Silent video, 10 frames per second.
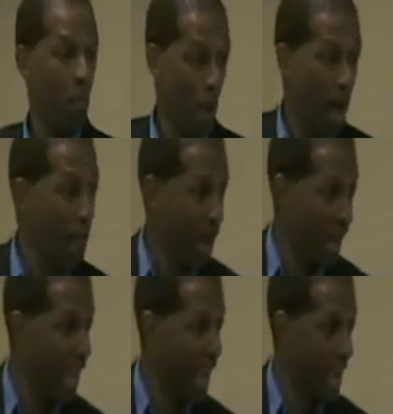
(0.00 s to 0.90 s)
By
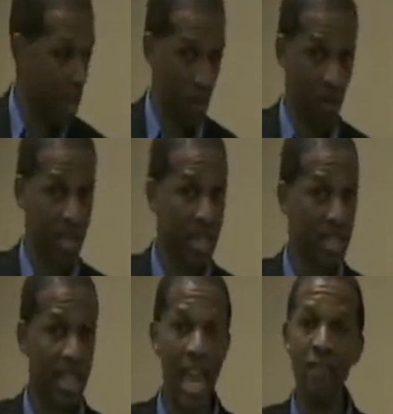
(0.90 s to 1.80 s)
my ankle,
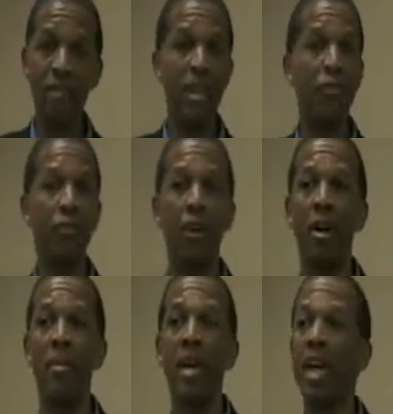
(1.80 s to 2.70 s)
saving me
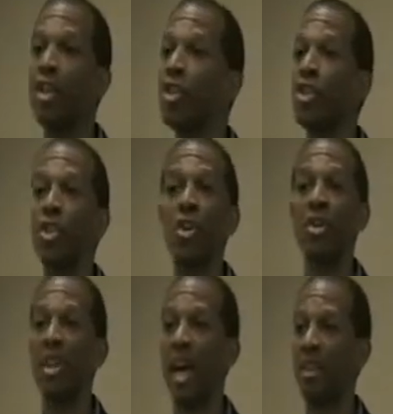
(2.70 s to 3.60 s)
from
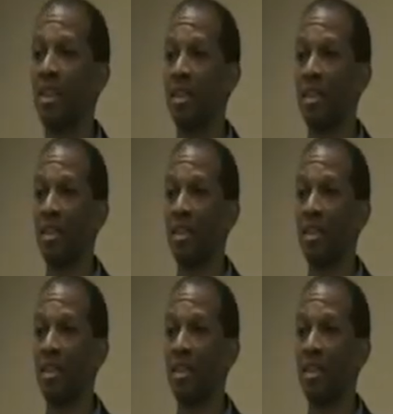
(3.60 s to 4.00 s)
certain death.